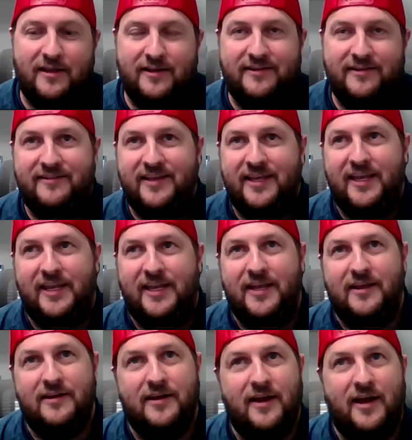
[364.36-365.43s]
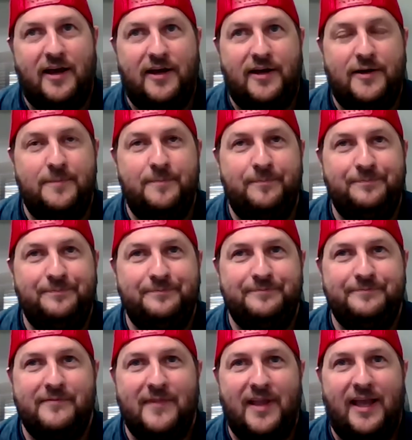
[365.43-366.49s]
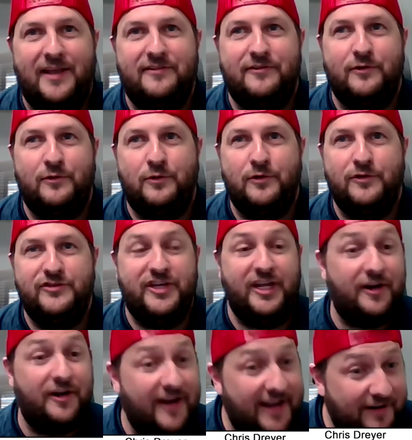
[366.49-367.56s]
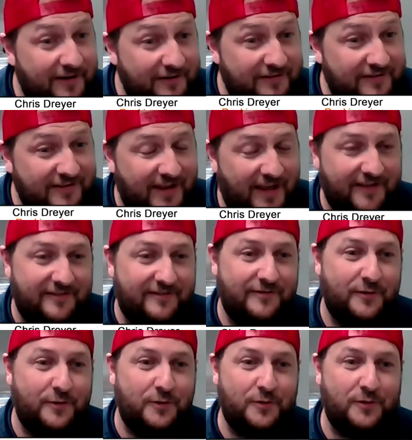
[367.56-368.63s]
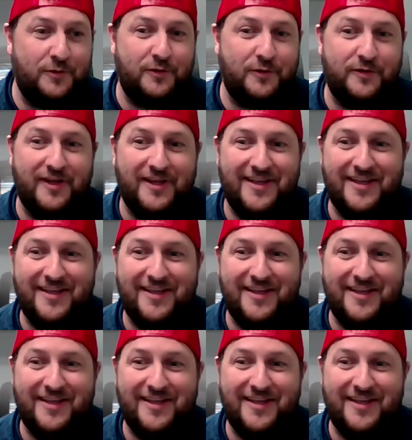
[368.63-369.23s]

Let's see. Um, I sold generators. I sold.